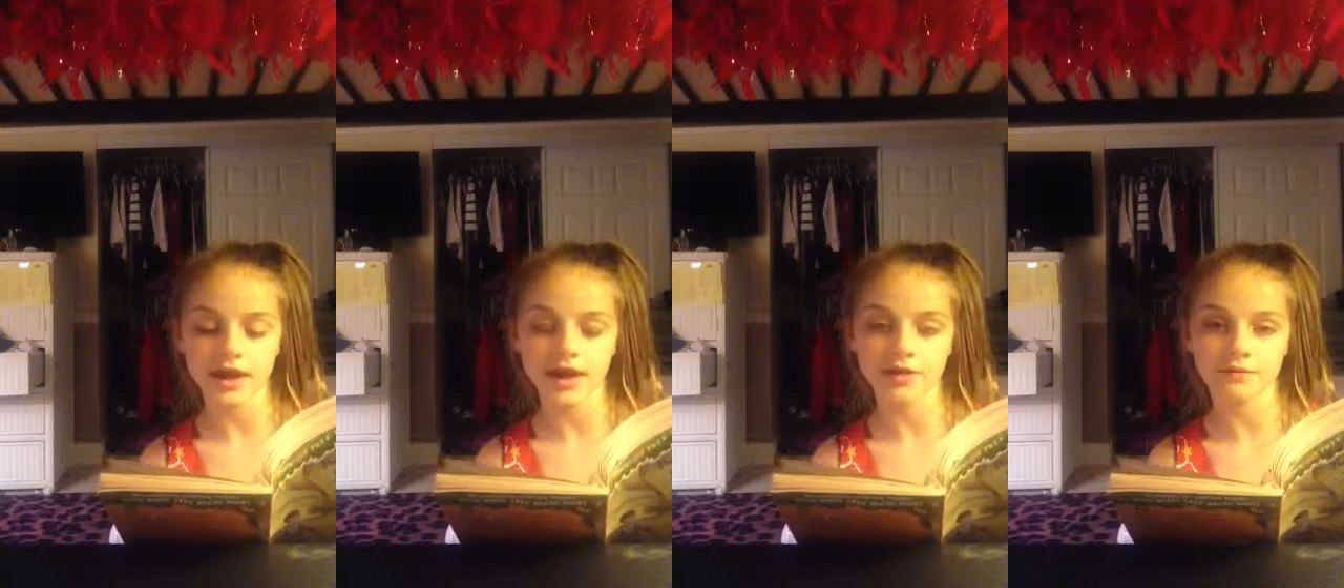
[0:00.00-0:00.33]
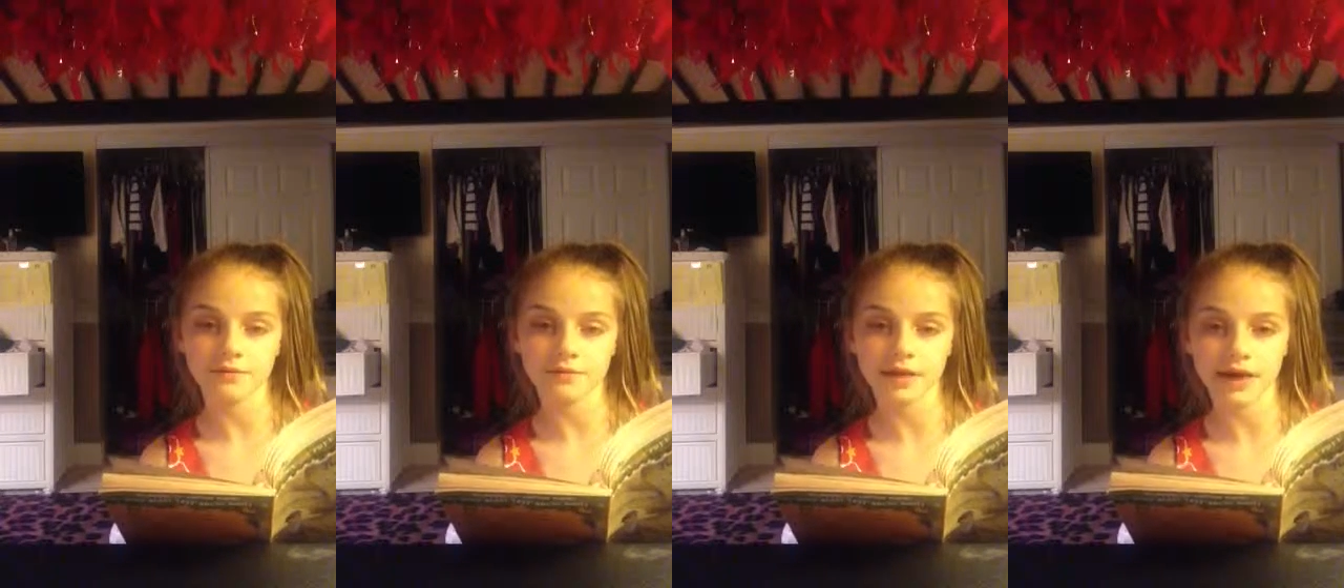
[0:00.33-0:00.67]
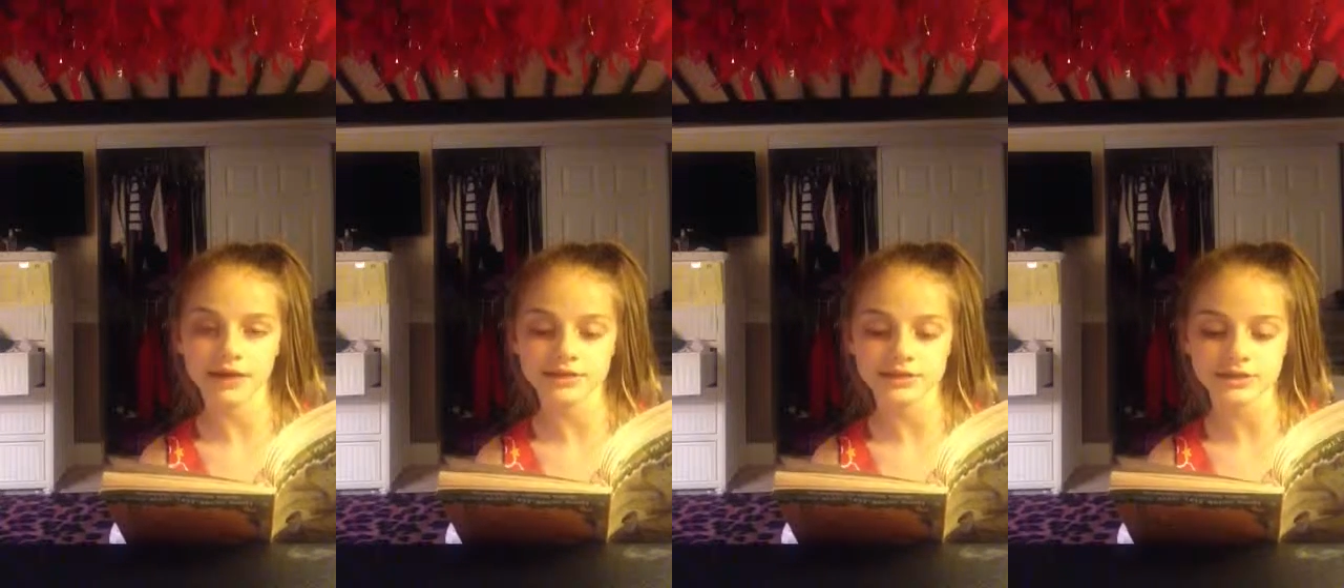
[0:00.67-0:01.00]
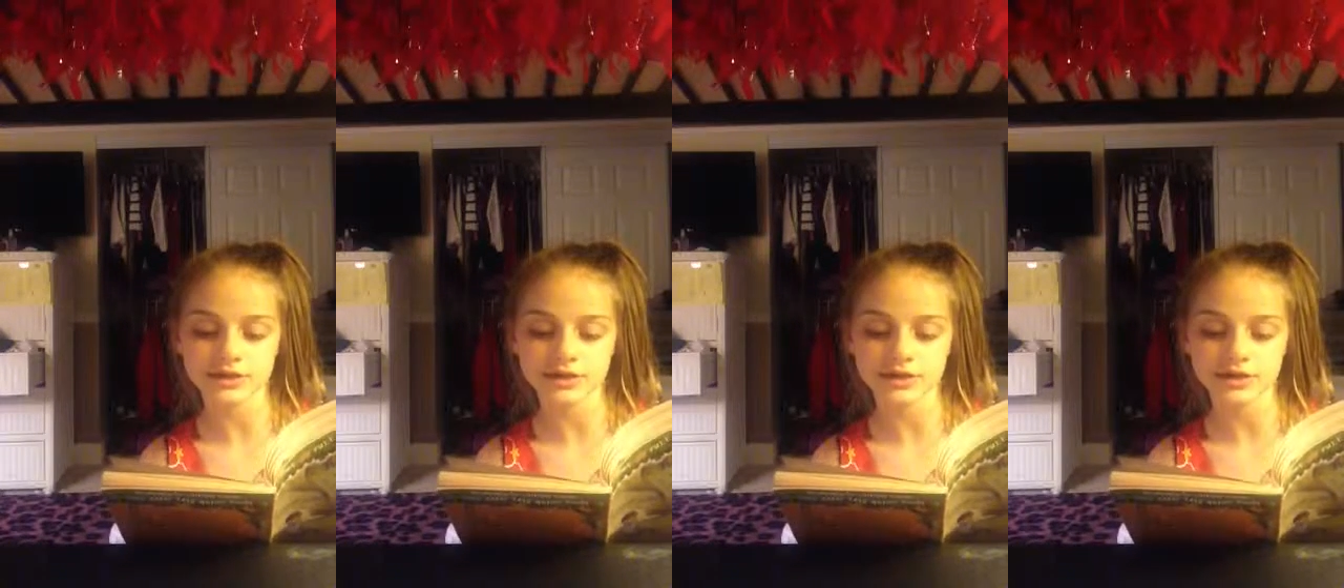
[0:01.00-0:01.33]
and
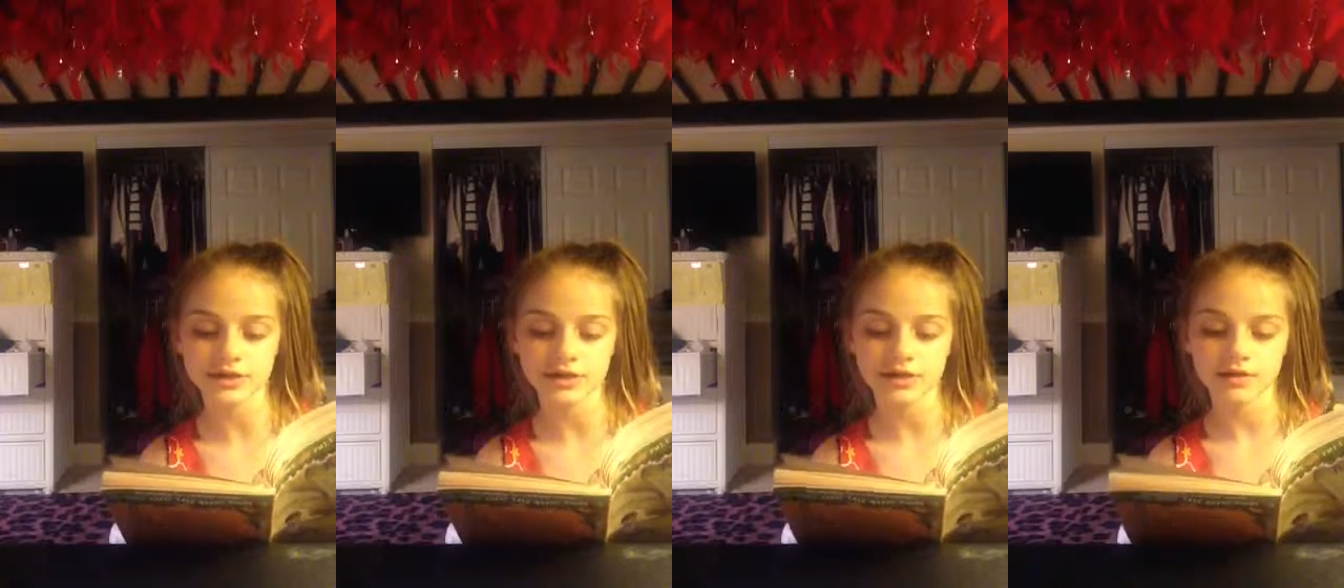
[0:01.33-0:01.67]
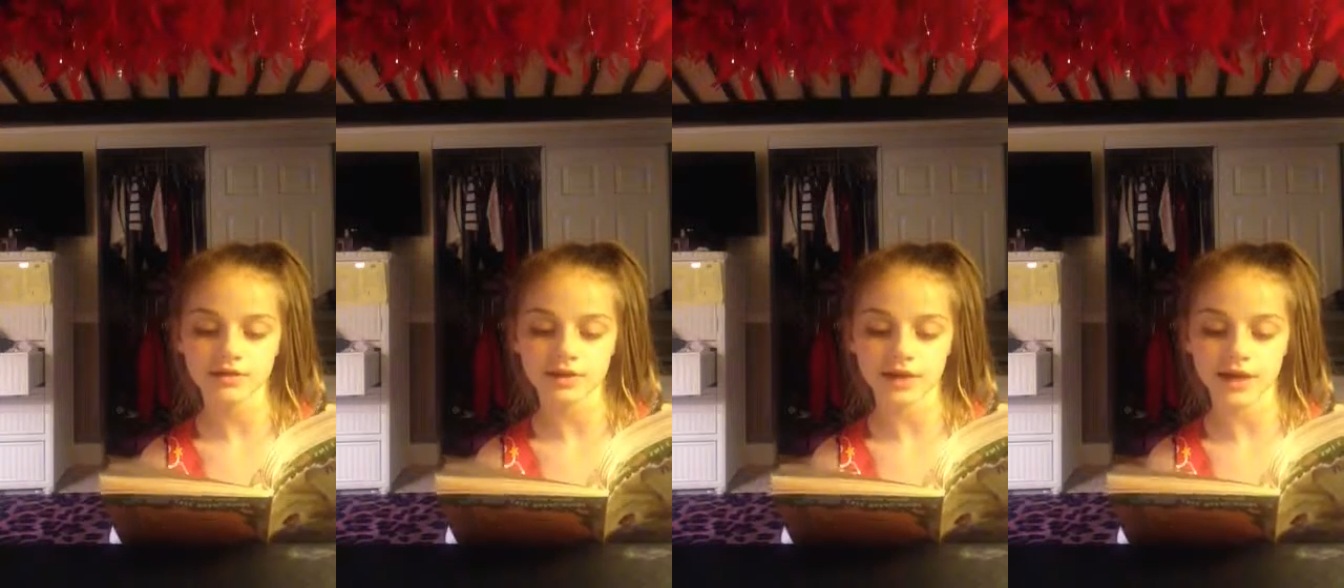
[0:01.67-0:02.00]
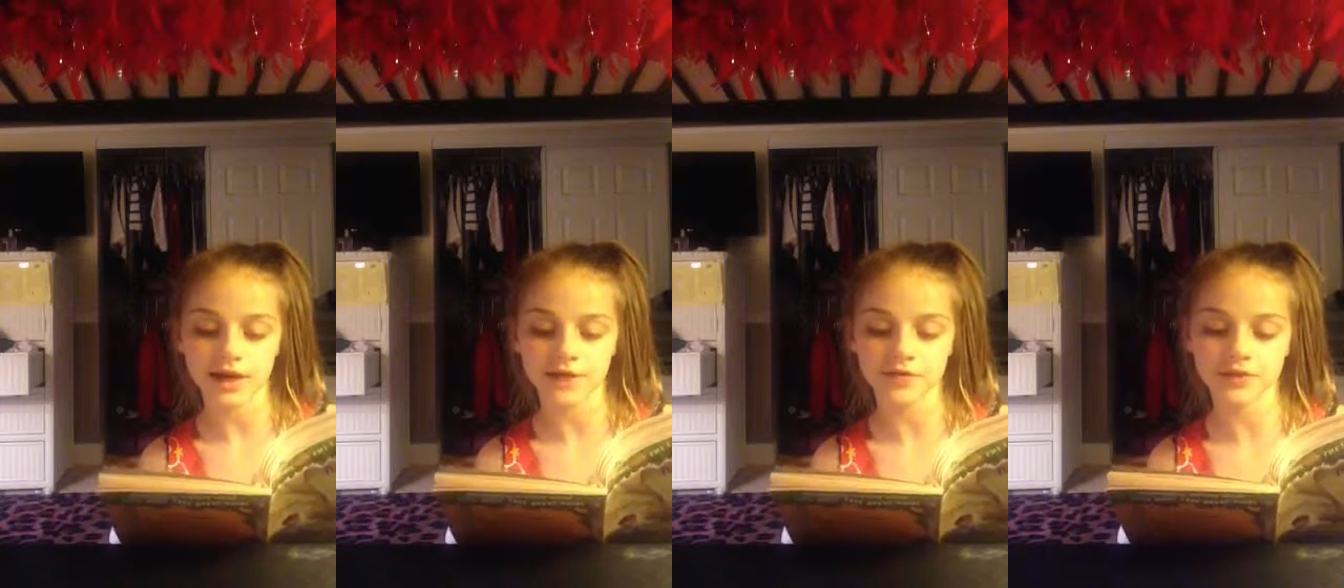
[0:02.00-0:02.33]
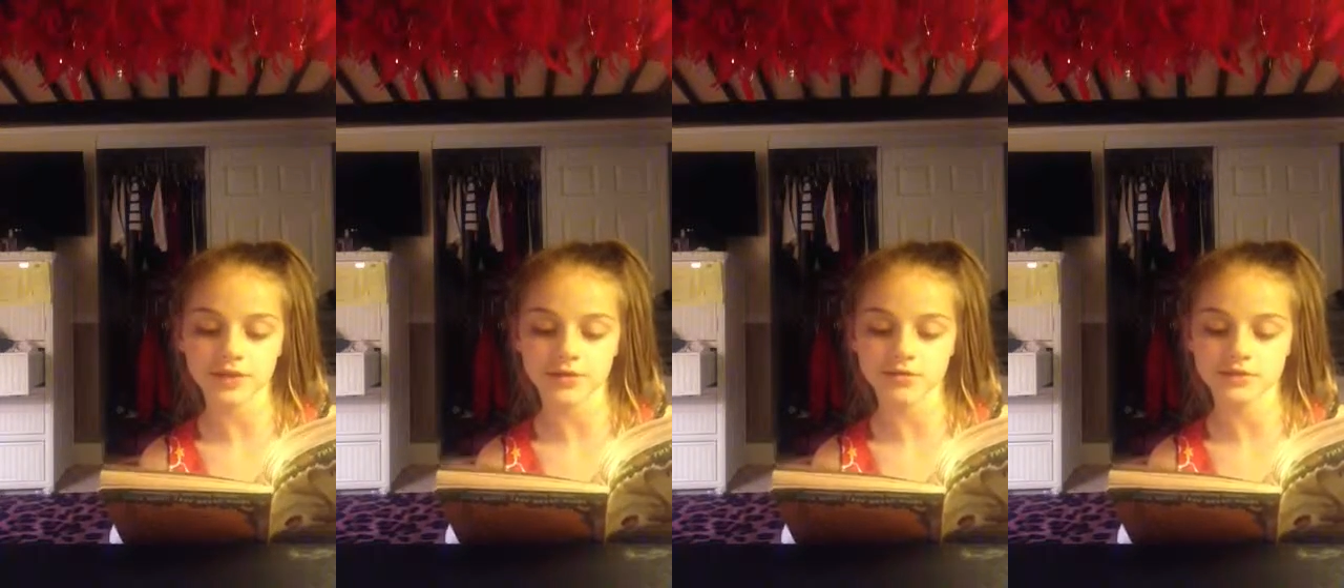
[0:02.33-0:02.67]
faster. Then
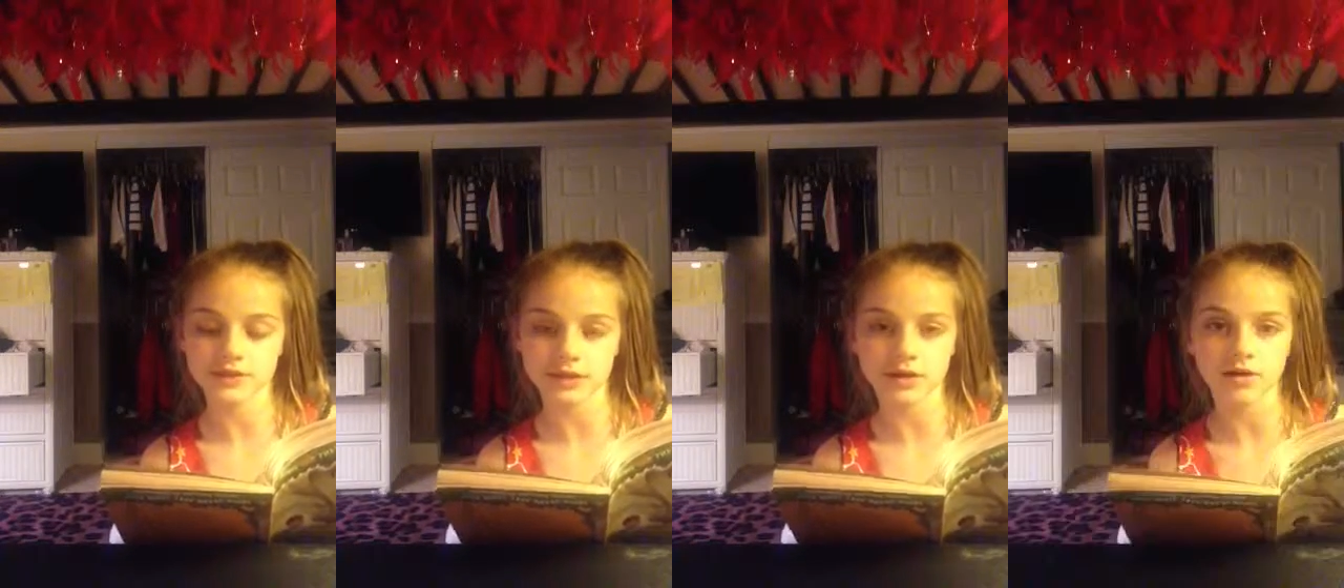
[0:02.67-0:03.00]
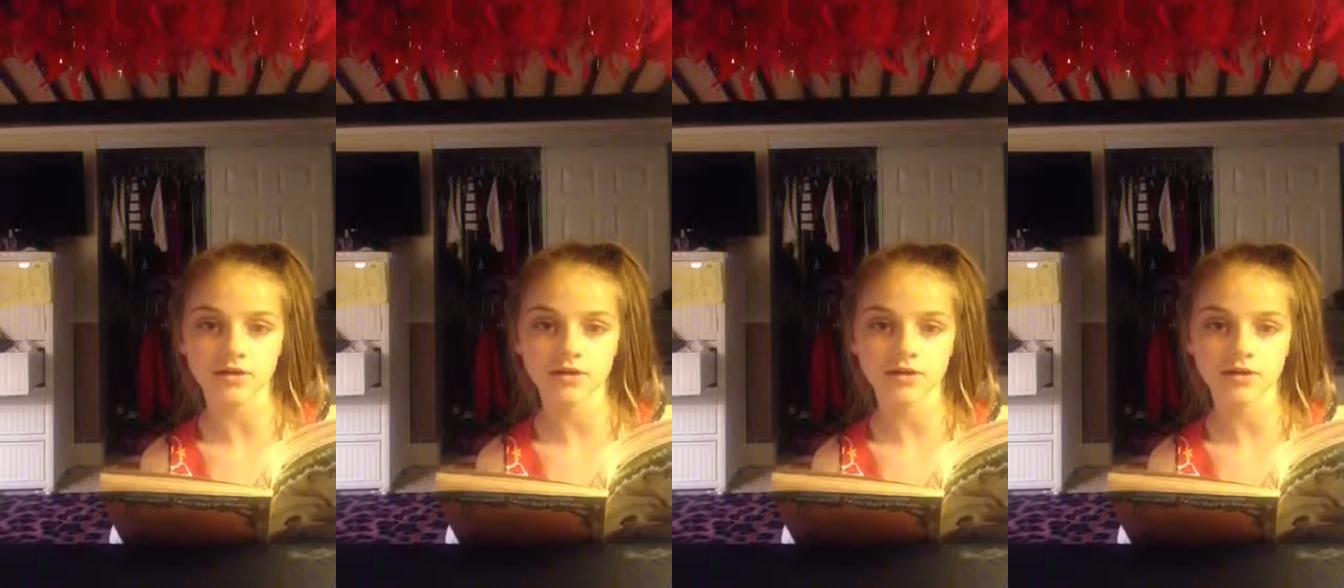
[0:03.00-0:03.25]
everything was still.